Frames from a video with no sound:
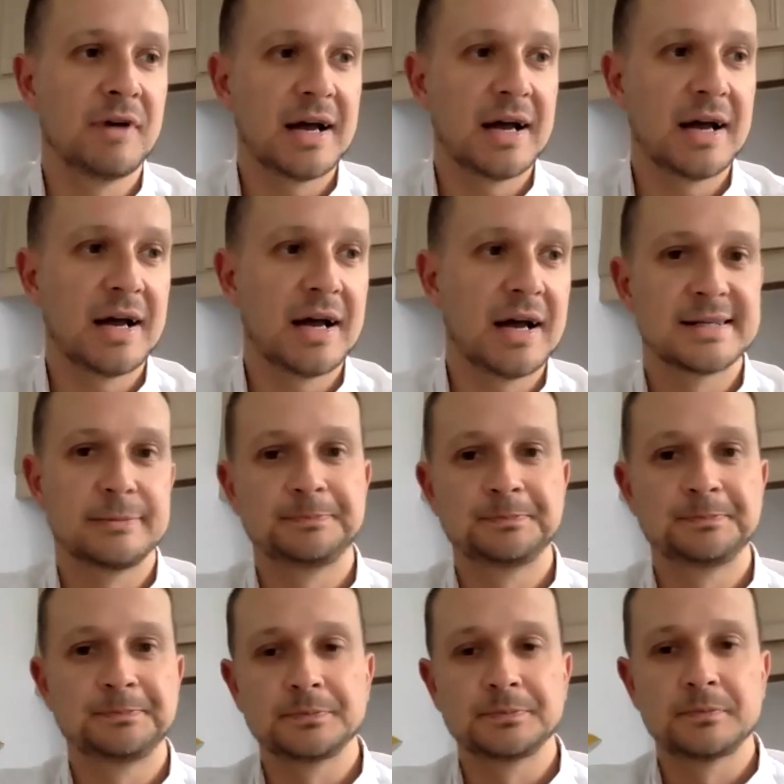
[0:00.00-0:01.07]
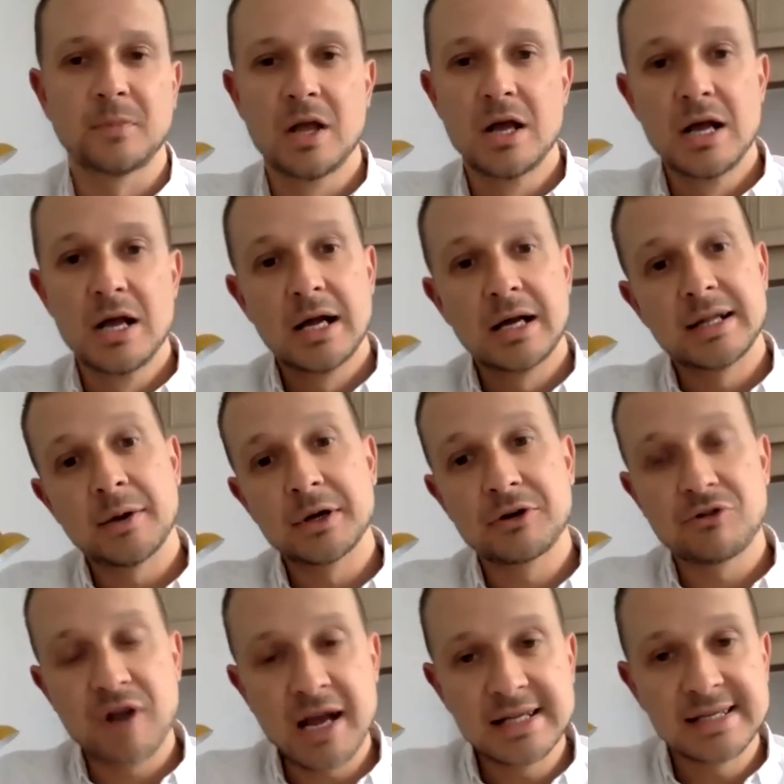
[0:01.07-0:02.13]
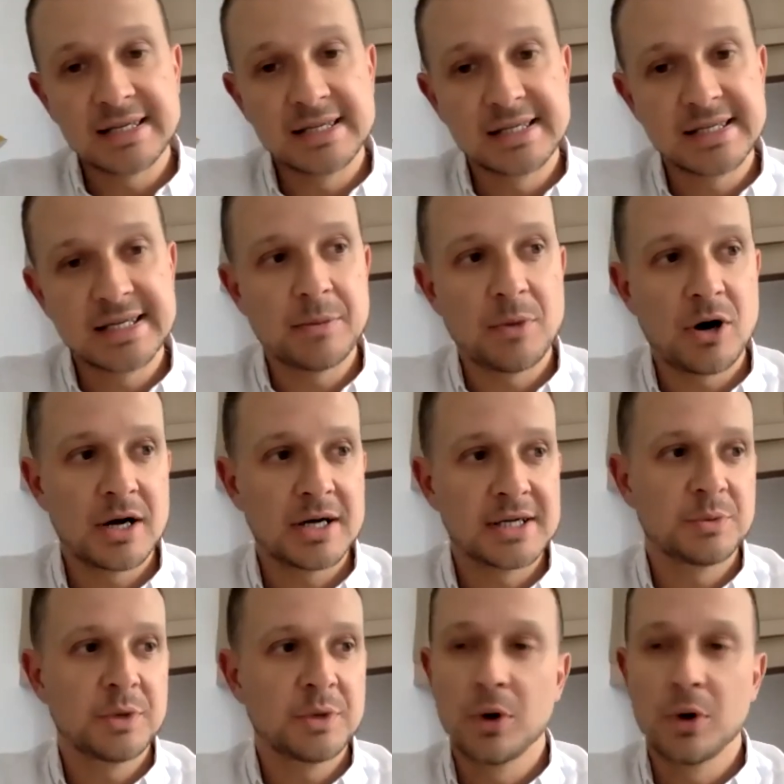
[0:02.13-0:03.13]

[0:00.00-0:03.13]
invest. Now, in creating CMIs,